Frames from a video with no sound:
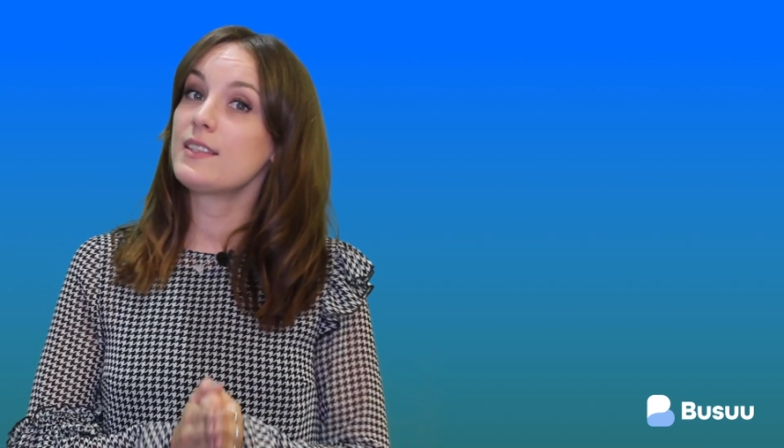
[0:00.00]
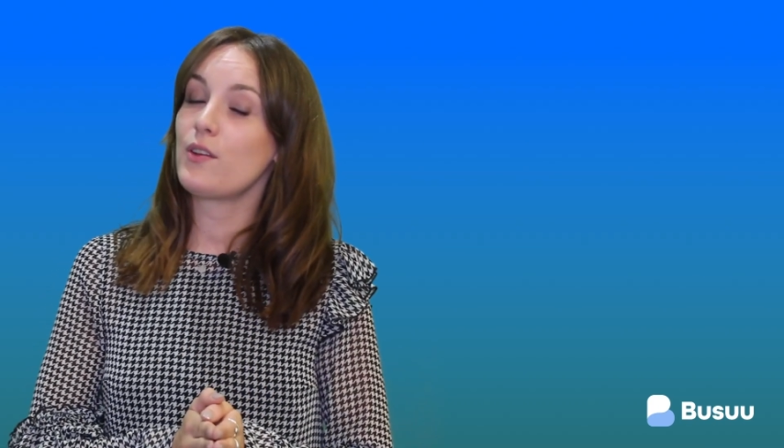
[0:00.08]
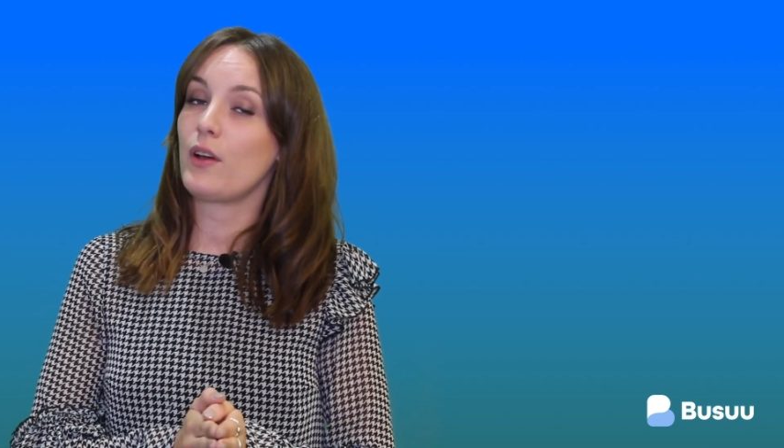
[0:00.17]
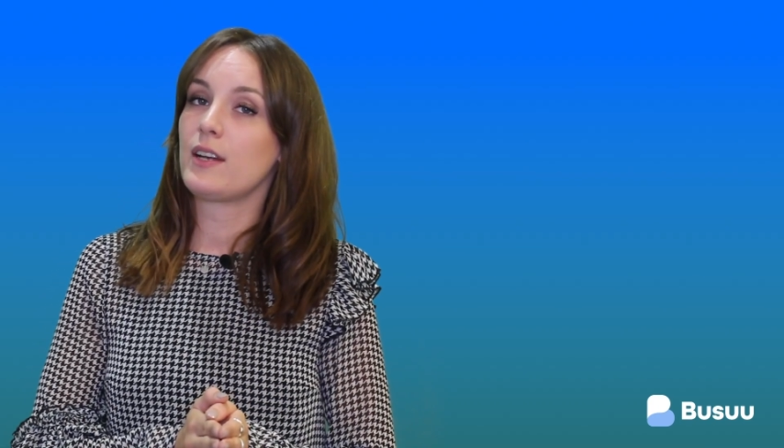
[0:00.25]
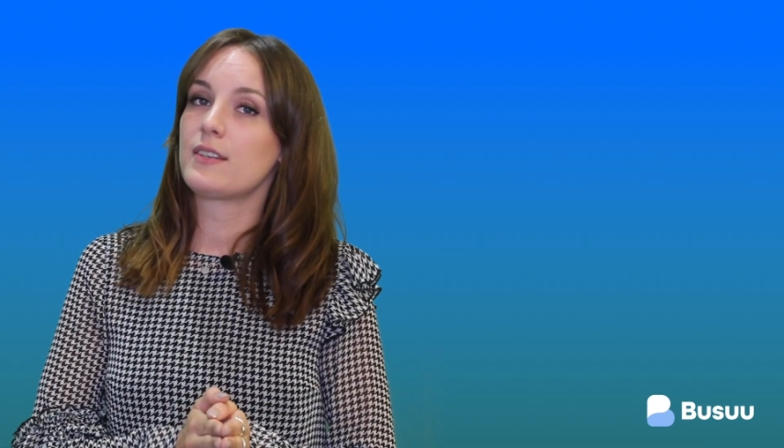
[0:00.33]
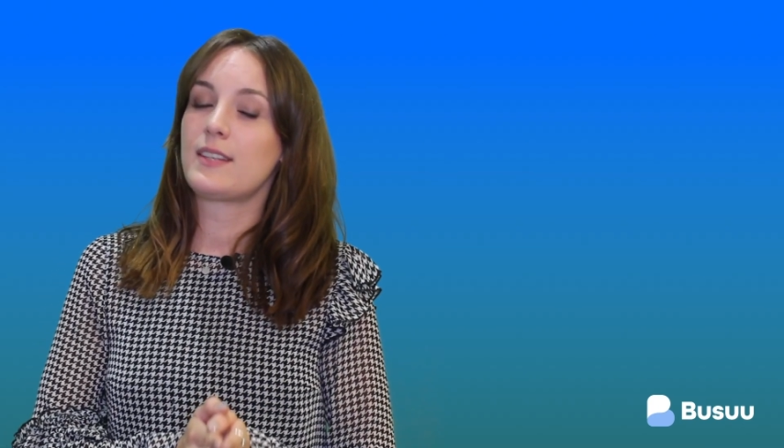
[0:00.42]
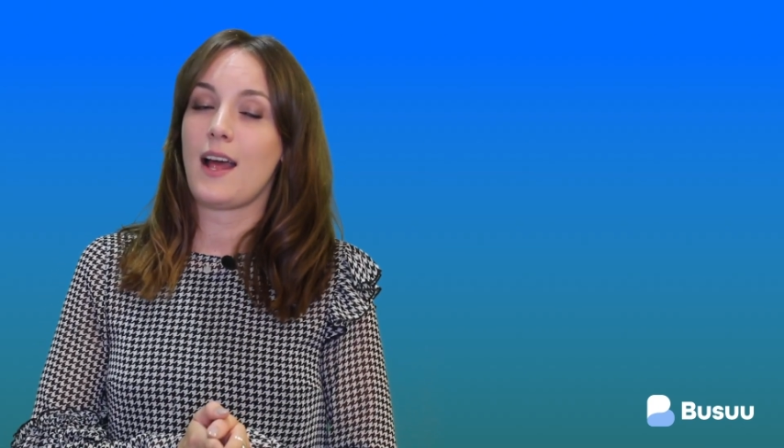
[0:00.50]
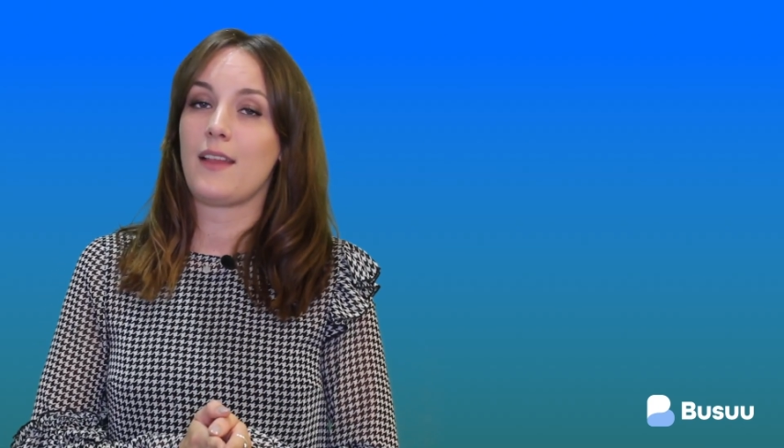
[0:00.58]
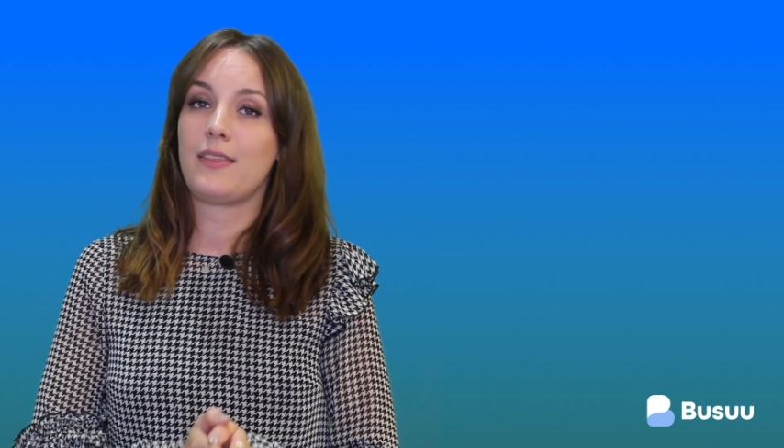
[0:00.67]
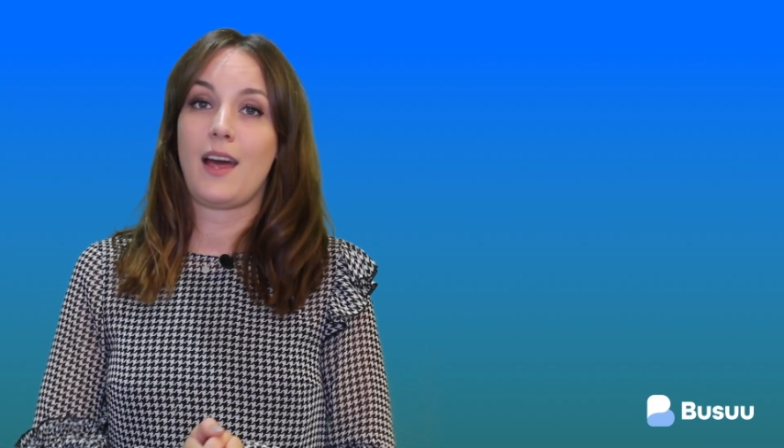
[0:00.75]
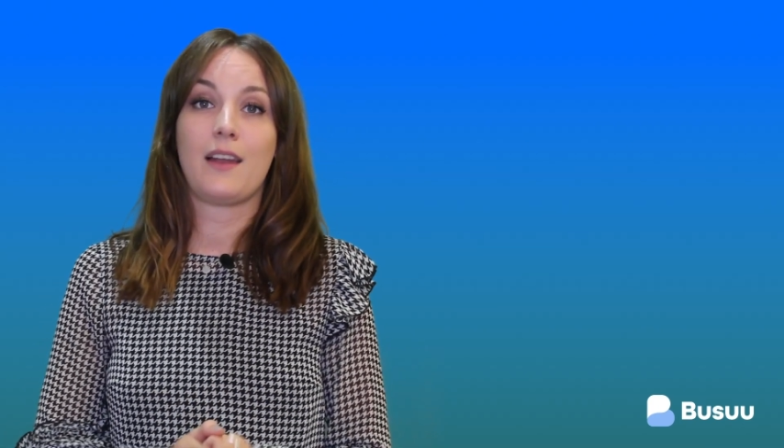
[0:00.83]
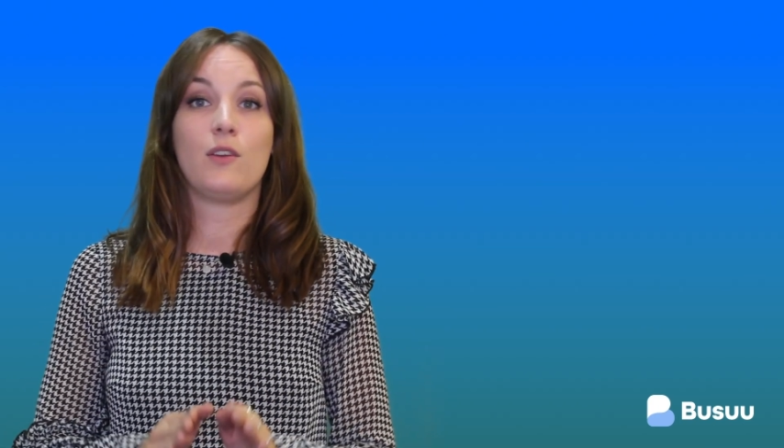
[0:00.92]
as you
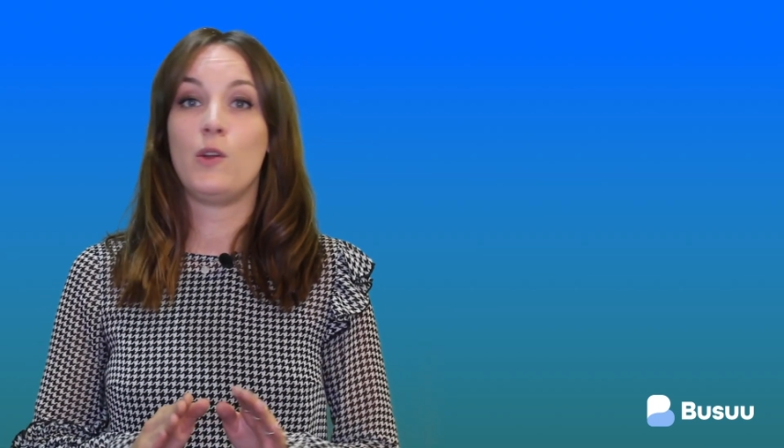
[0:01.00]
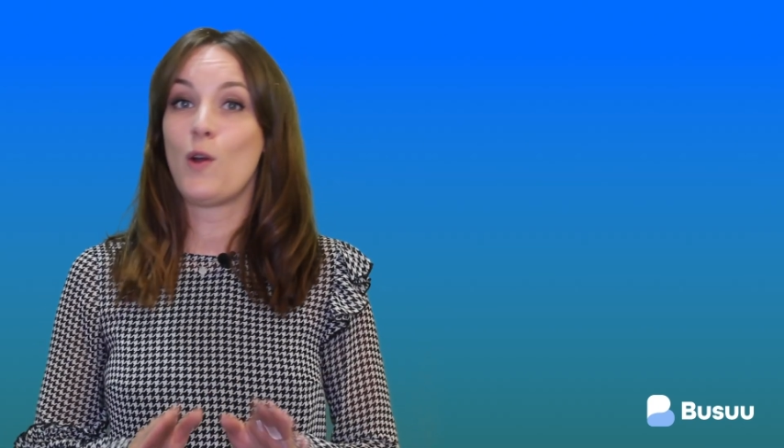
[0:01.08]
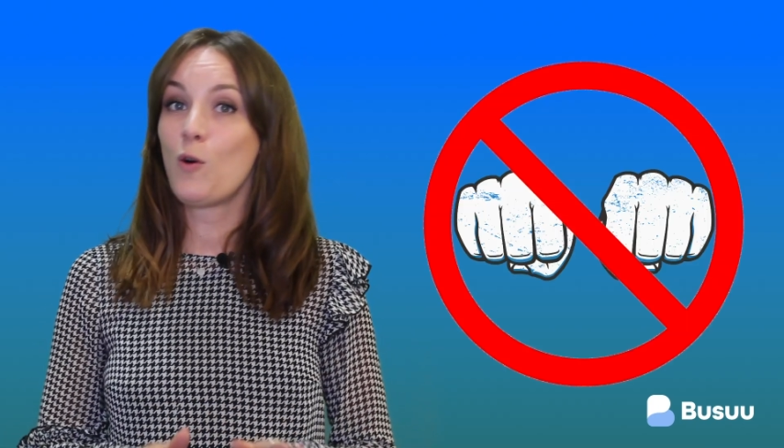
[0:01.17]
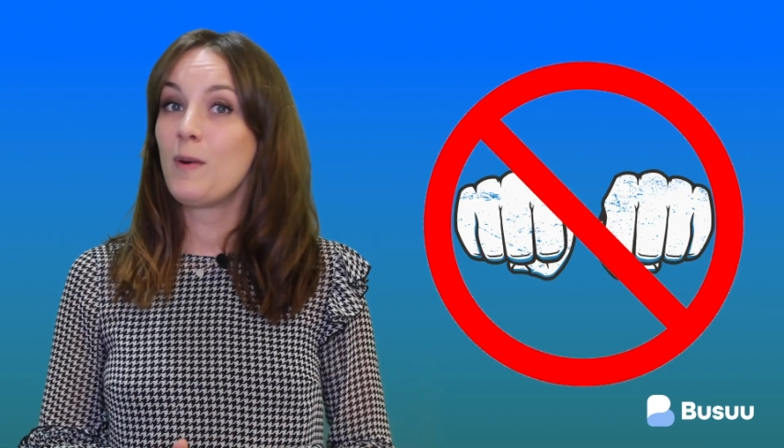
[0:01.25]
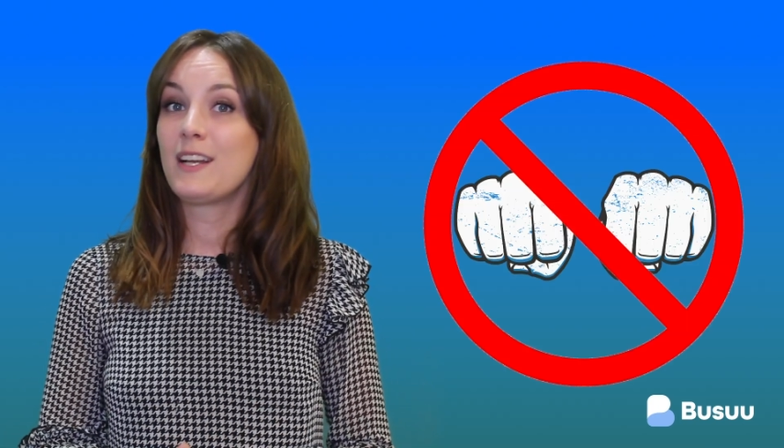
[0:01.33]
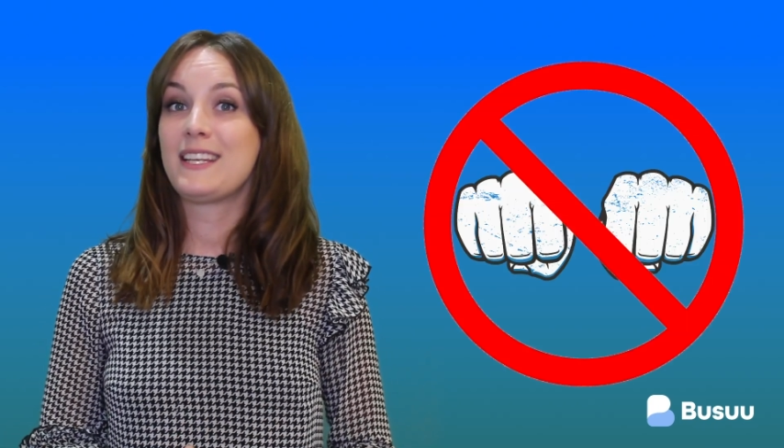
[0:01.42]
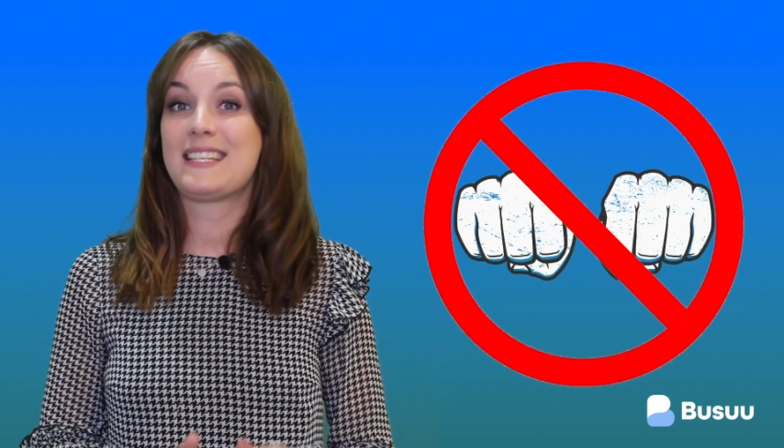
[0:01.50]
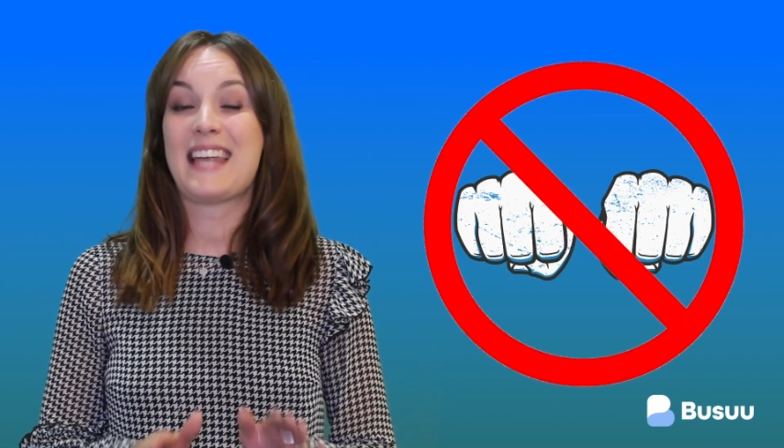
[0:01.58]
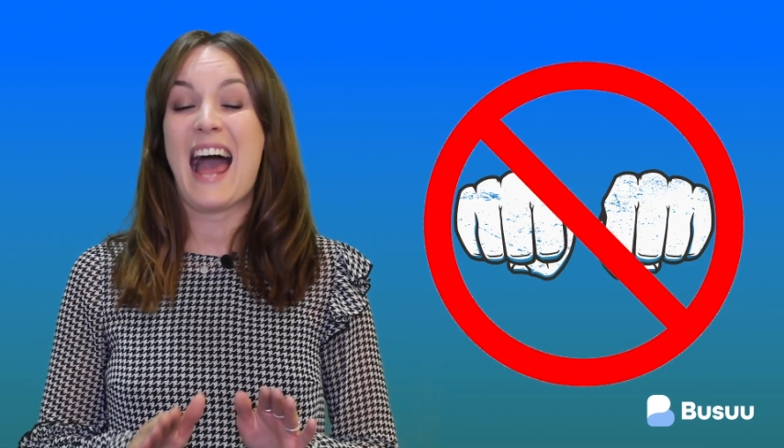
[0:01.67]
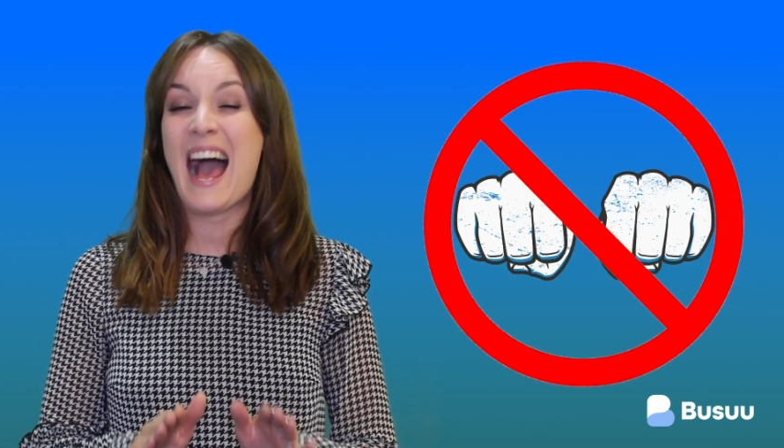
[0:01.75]
understand that nobody is